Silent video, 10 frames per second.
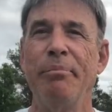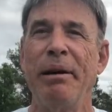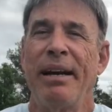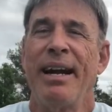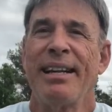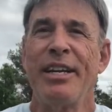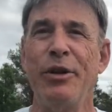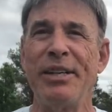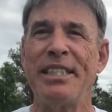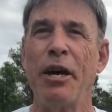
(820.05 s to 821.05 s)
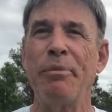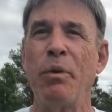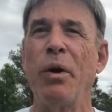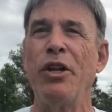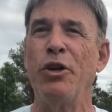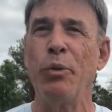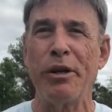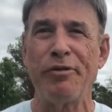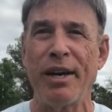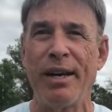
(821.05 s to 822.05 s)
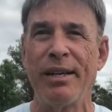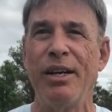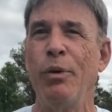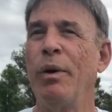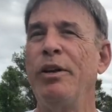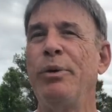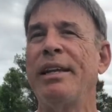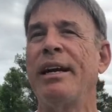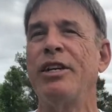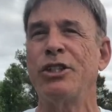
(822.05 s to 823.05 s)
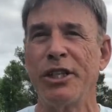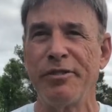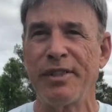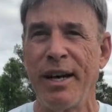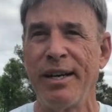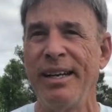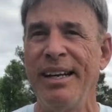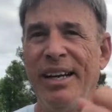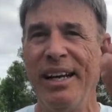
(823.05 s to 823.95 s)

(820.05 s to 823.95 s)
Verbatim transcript: but I'd like you to tell me what you would have done, what you think I should have done.